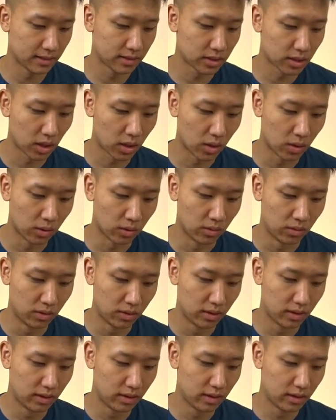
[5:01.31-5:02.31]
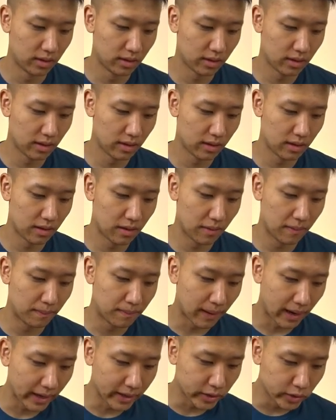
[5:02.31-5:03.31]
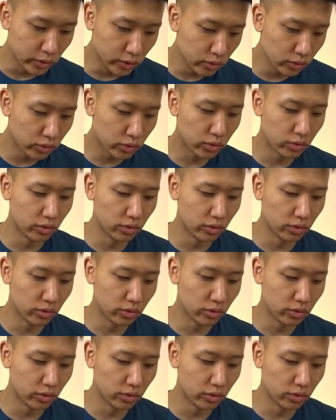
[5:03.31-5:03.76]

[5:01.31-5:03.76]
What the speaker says: so by you